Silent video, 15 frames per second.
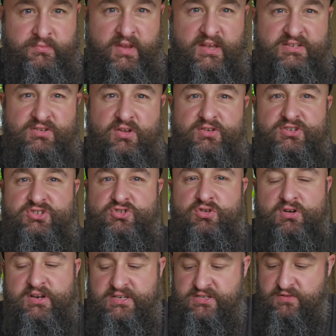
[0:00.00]
That's not the
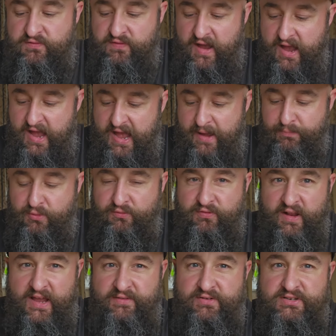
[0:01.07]
strongest of apple
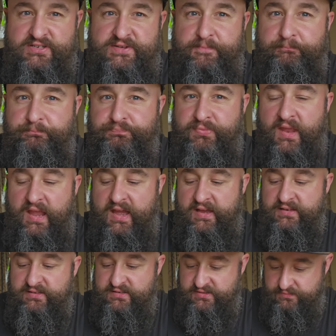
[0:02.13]
flavours,
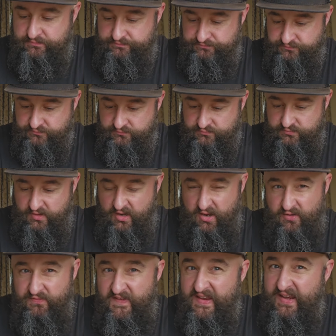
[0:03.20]
and
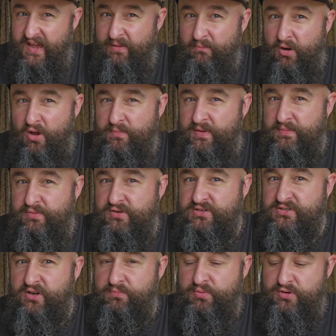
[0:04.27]
I think that might be
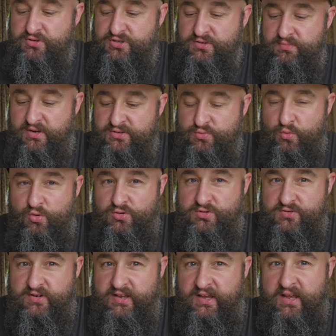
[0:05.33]
because I put too much
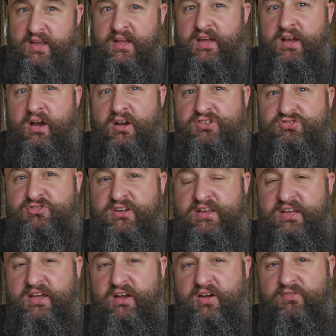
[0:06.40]
water in it. I've
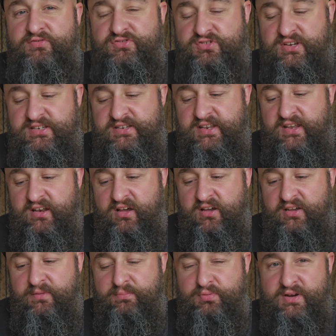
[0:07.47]
treated it
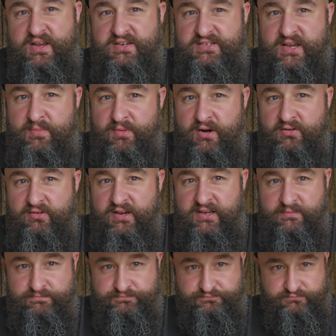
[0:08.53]
like a British
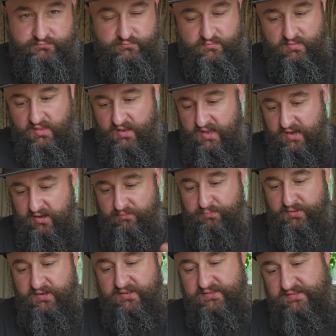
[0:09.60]
MRE, and I've
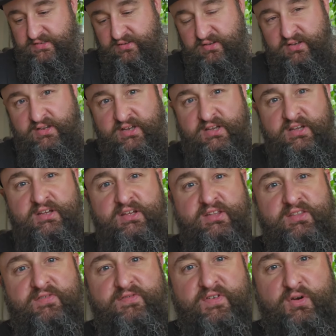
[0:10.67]
put it to the
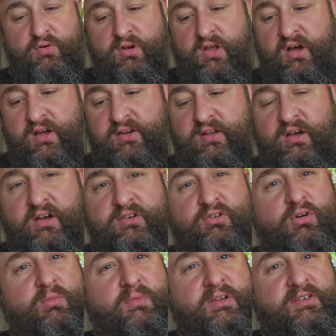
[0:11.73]
fill line that I
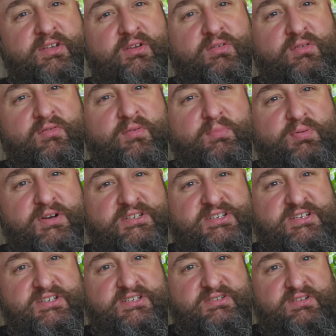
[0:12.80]
normally do with a
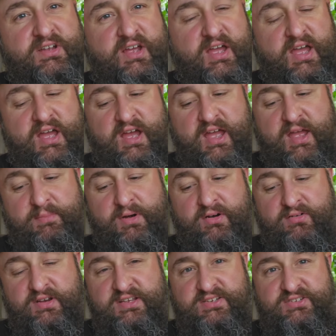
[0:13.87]
British
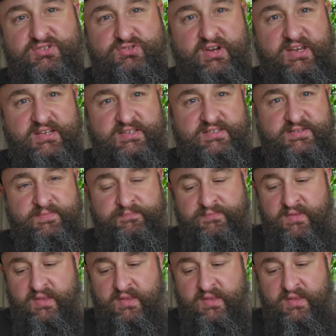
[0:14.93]
MRE's drinks.